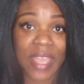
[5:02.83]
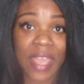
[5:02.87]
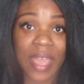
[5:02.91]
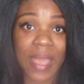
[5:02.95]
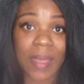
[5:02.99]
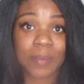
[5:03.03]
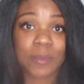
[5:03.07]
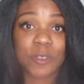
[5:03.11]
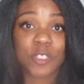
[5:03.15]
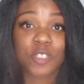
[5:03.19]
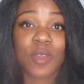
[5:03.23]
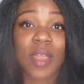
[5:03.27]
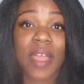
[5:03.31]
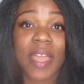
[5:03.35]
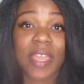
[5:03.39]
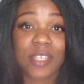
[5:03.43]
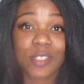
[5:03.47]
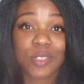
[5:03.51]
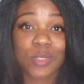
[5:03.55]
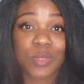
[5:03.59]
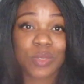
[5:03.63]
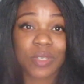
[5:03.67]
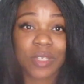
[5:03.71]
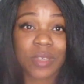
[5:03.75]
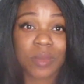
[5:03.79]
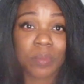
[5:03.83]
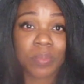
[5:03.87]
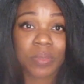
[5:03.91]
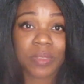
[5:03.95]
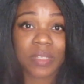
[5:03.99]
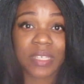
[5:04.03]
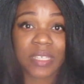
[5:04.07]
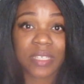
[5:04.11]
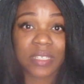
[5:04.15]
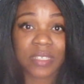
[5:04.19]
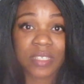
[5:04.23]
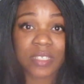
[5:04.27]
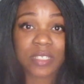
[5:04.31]
I'm trying to
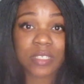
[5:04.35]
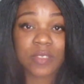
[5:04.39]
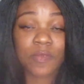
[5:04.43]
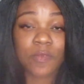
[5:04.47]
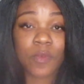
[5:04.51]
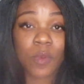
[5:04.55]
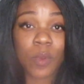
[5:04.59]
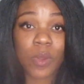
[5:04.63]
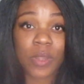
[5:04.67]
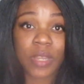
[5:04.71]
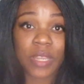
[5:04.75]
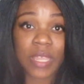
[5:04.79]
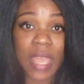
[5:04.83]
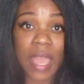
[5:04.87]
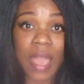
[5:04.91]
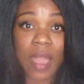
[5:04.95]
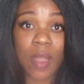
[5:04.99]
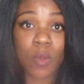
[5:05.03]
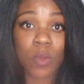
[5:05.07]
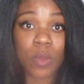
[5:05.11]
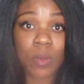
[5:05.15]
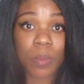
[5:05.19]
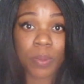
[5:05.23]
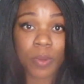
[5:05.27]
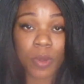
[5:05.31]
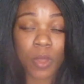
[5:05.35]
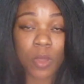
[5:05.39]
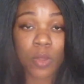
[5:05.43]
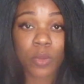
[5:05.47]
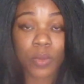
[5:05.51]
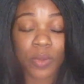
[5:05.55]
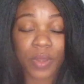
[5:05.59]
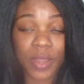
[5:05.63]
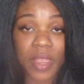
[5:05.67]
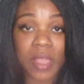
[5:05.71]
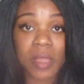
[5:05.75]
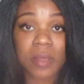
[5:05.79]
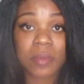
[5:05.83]
complete this 40-hour
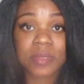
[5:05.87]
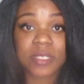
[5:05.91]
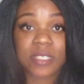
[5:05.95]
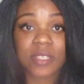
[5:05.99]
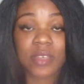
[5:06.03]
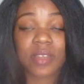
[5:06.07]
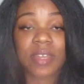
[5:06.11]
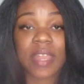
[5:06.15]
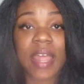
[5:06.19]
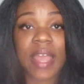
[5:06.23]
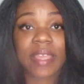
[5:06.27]
program so that